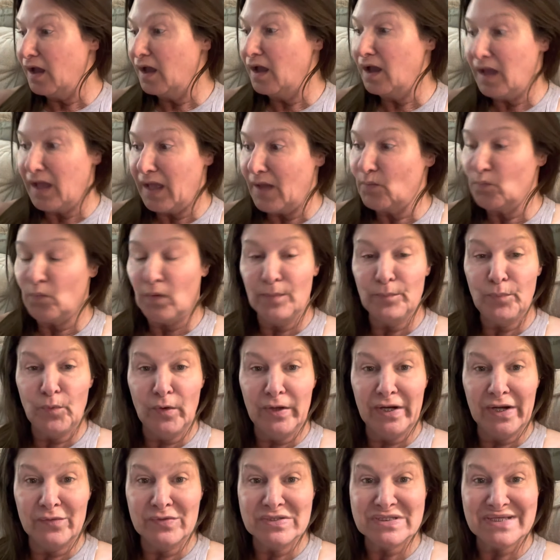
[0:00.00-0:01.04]
At one point
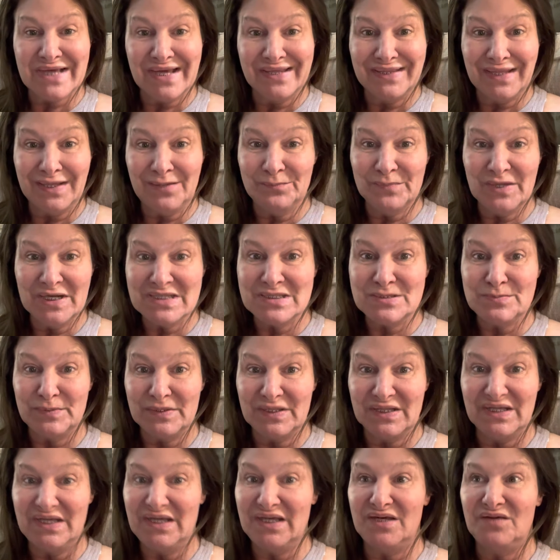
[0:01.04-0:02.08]
I was like, they must
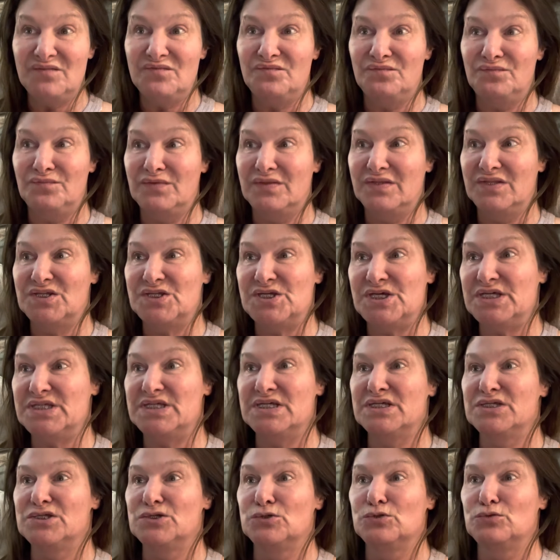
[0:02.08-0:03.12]
believe
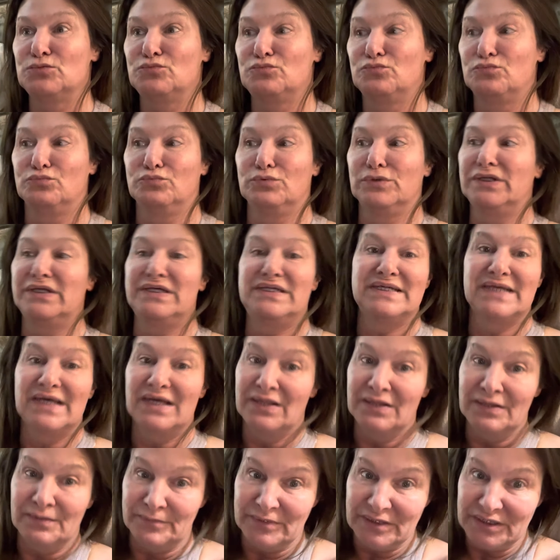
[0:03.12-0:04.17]
Jesus really telling
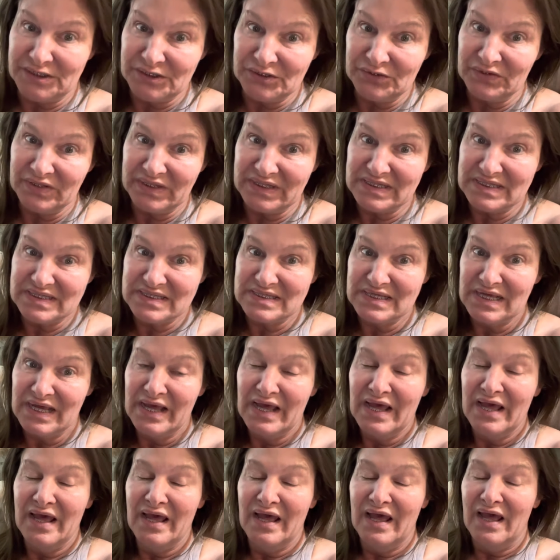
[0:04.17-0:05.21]
them to do this.
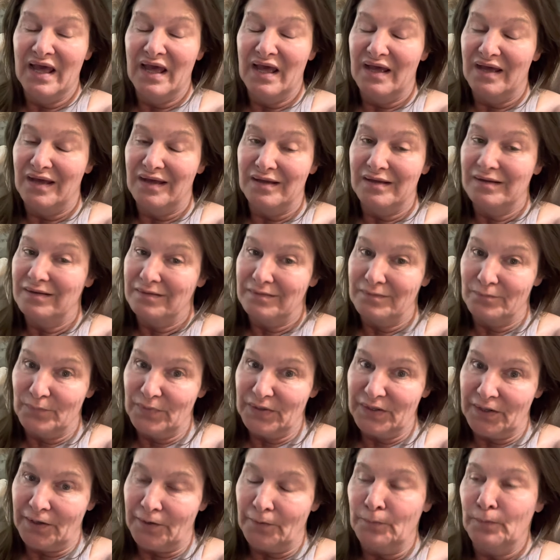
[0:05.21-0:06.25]
But
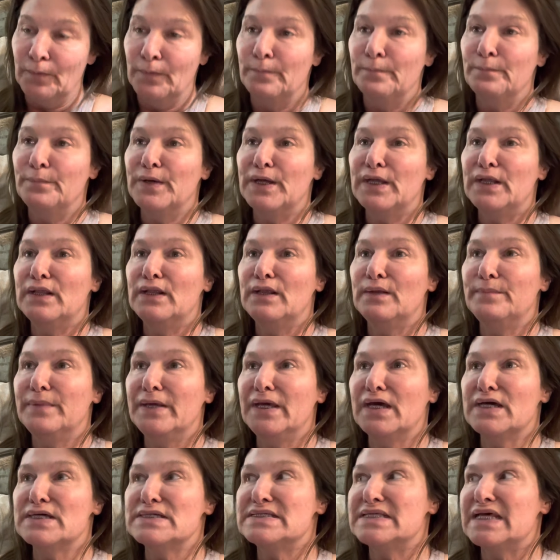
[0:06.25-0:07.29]
no. But
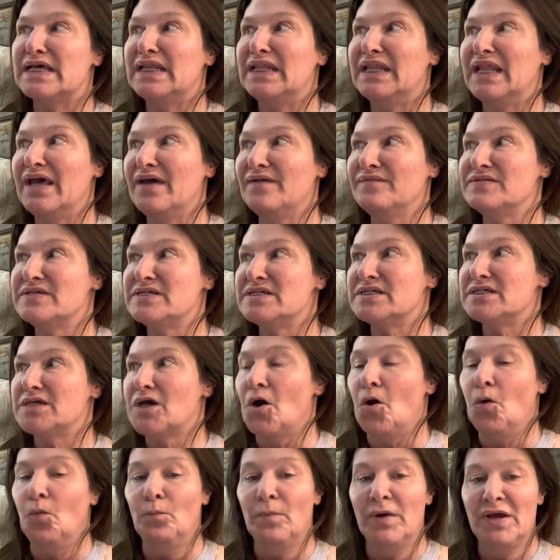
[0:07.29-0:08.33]
because they left
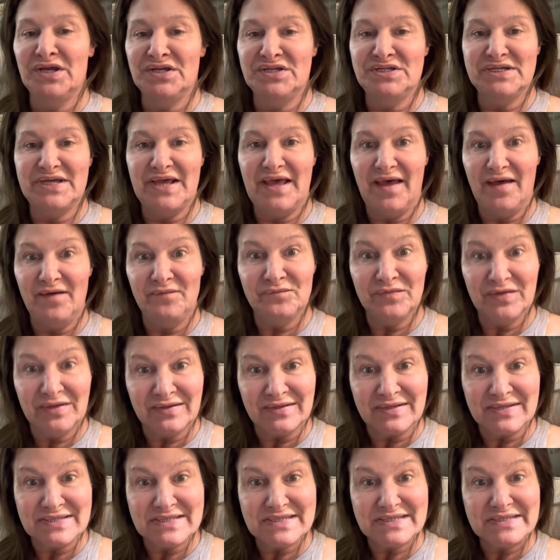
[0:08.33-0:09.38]
so much
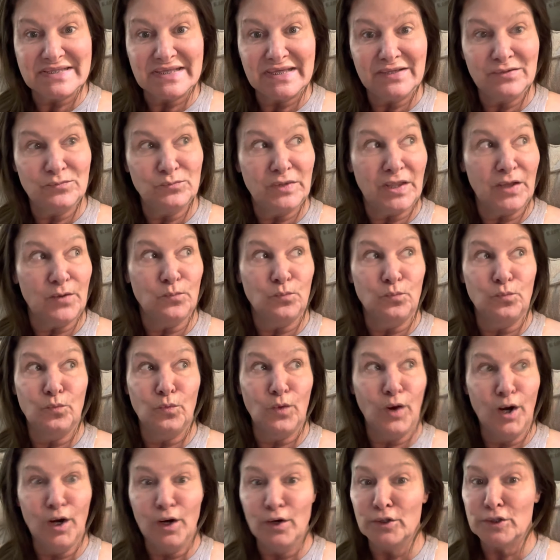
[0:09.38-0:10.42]
evidence, they
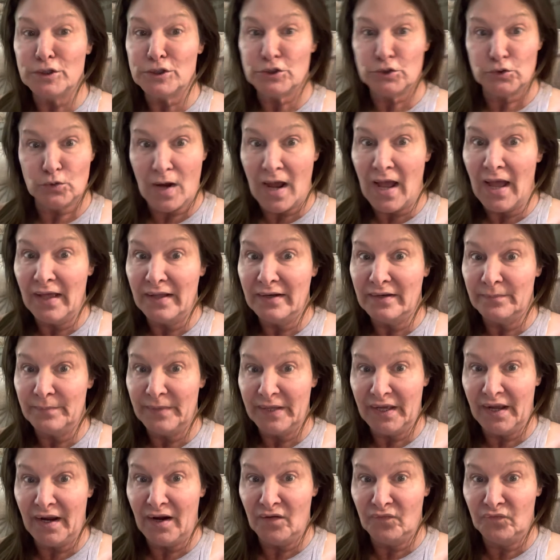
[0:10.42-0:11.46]
weren't trying to be
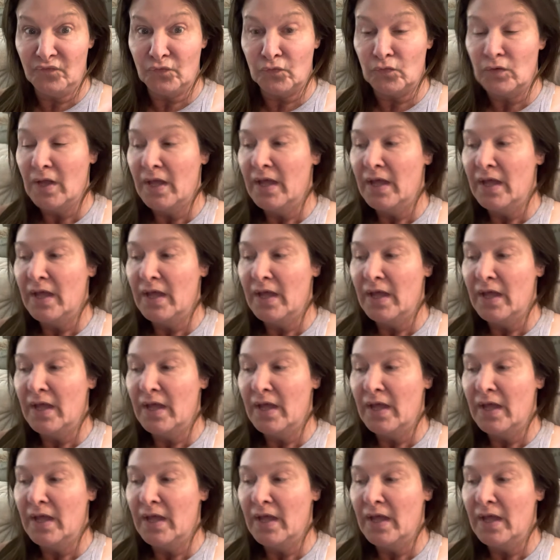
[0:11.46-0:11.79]
careful.